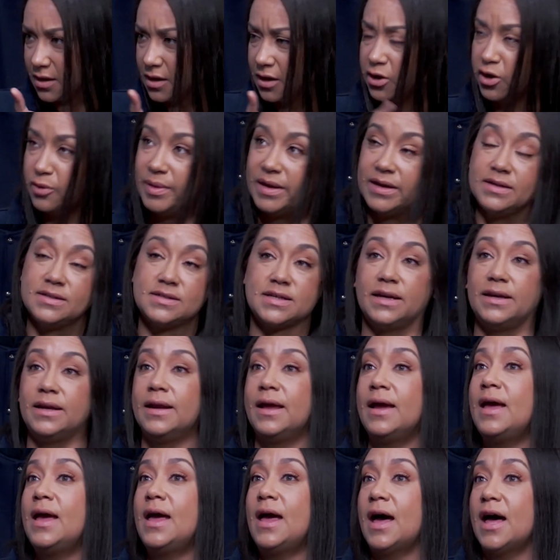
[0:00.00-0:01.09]
no pun intended,
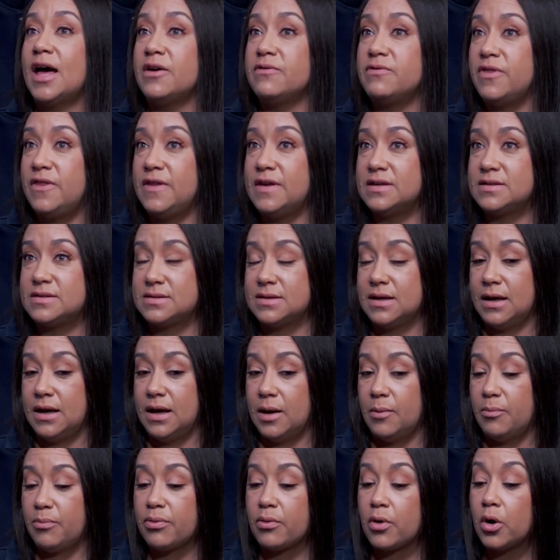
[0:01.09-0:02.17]
of this
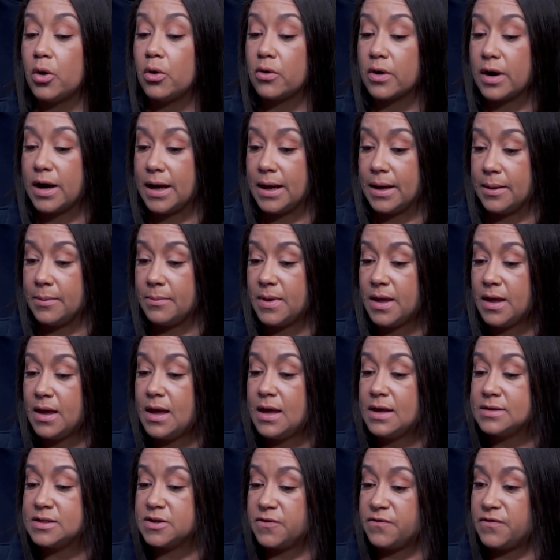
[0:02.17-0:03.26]
program
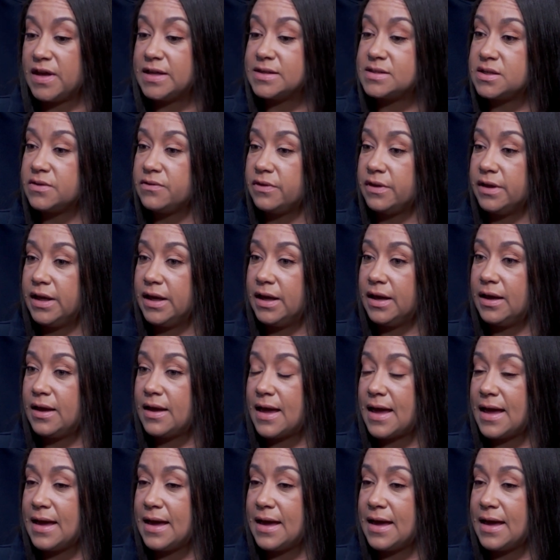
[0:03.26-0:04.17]
defensively.